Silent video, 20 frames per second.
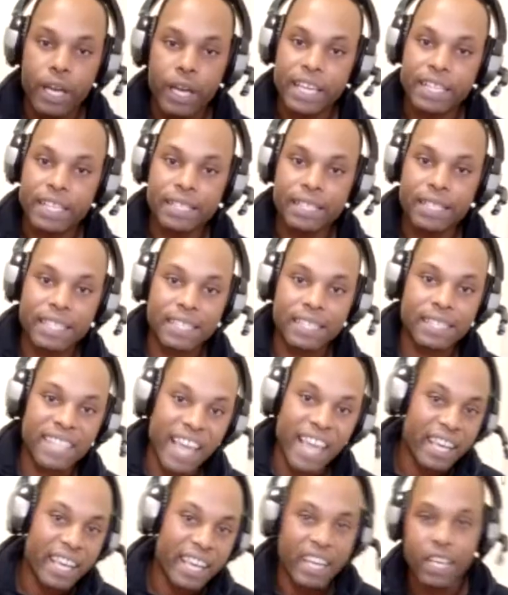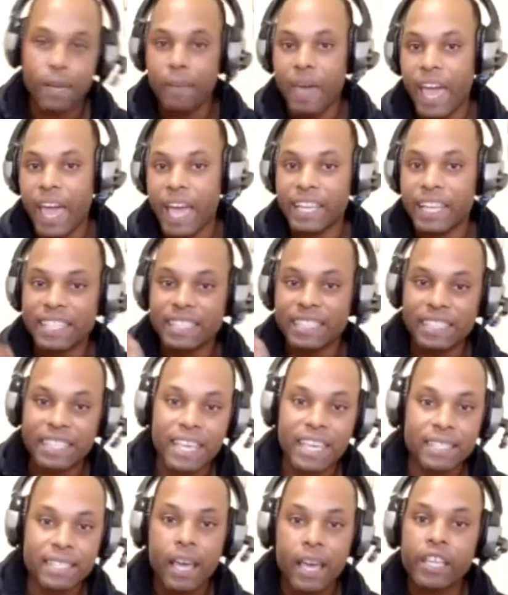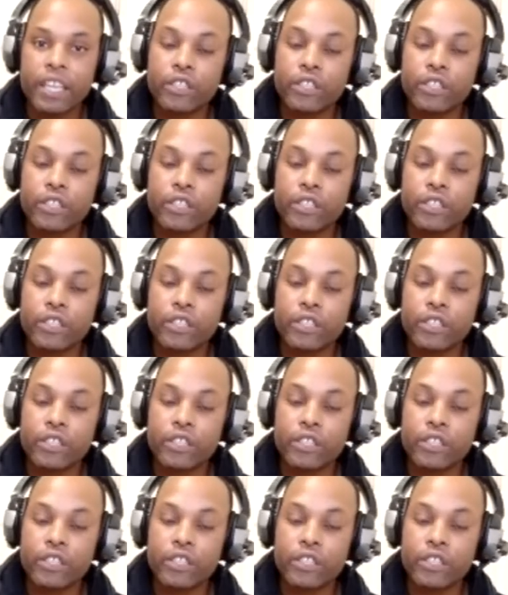he's second in command, he's this.